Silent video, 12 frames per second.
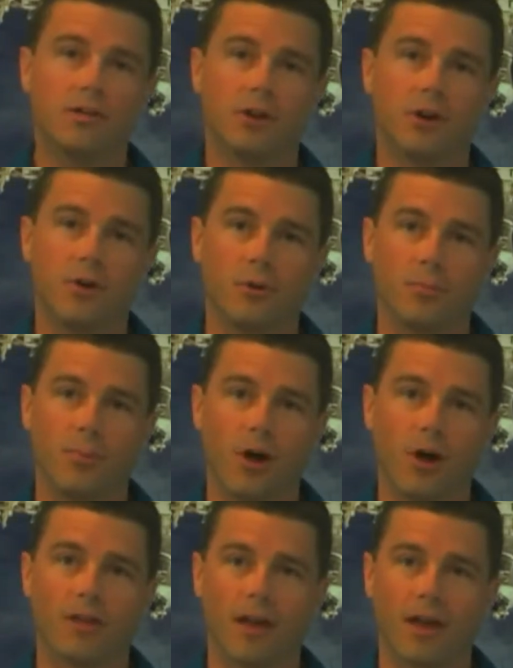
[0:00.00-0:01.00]
So the
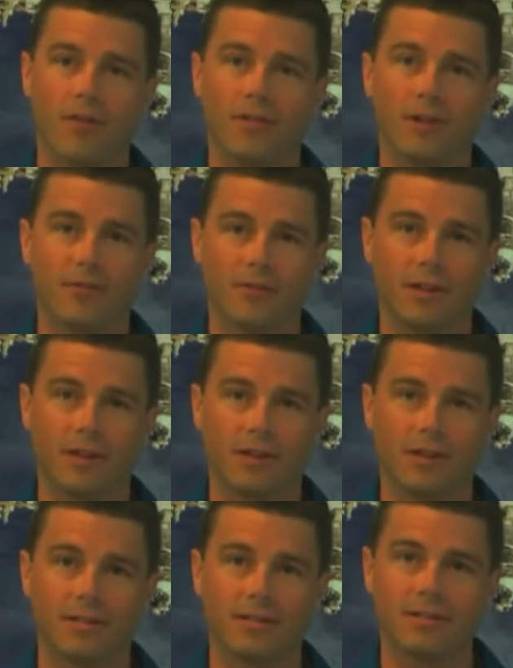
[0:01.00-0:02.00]
bulk of the heavy lifting
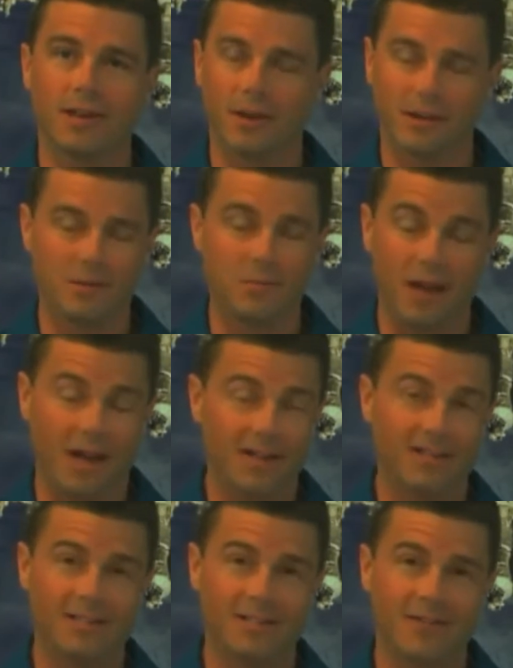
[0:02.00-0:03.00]
is is
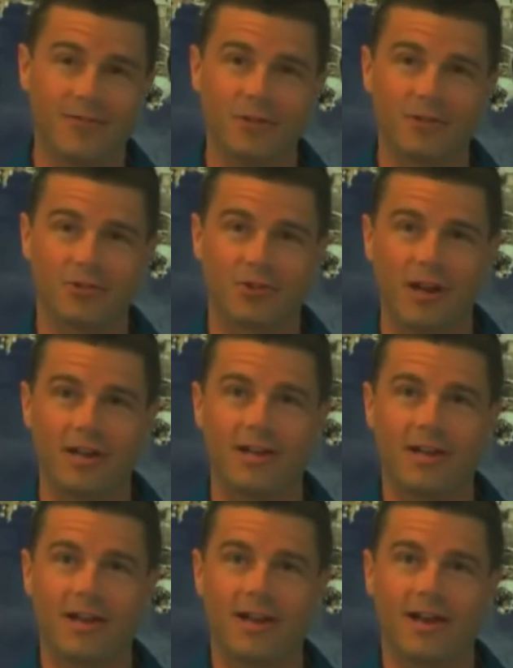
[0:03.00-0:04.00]
behind us, and that feels great.
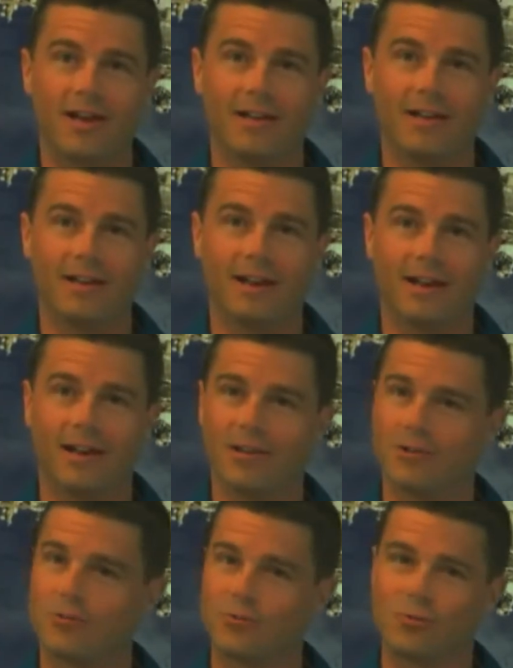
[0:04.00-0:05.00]
And uh,
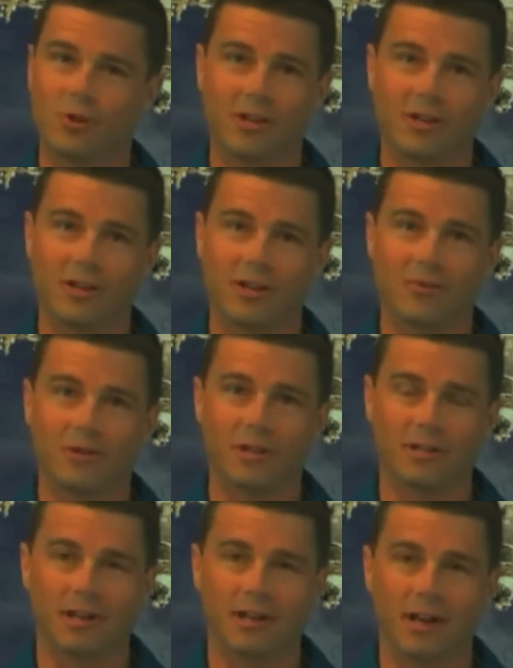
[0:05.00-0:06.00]
it's really, really
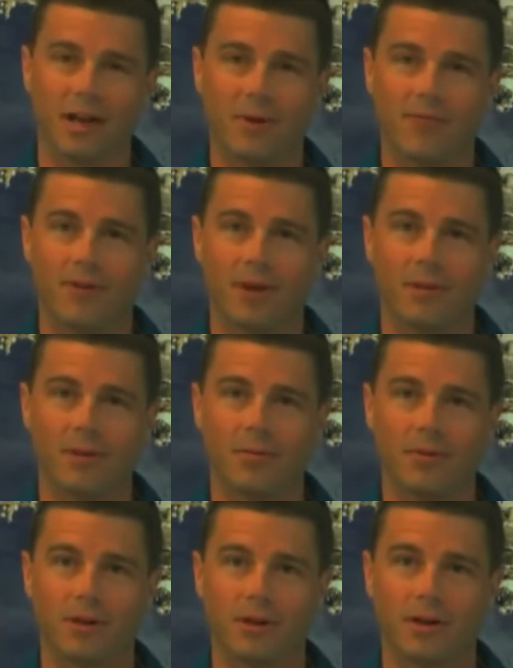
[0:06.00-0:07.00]
exciting to have my family
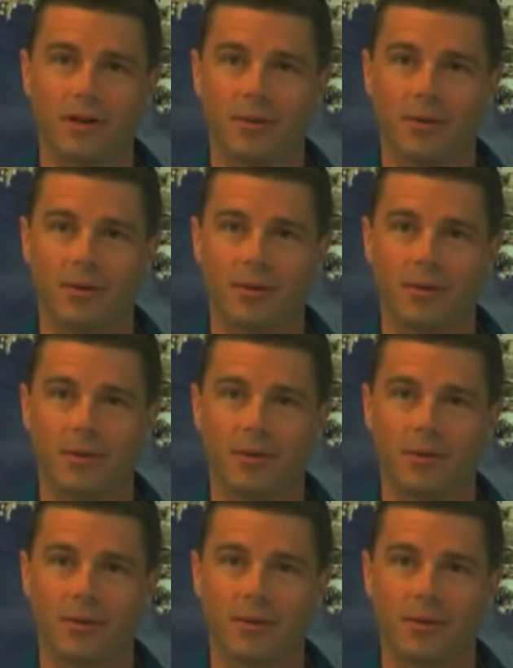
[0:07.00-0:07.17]
come over here.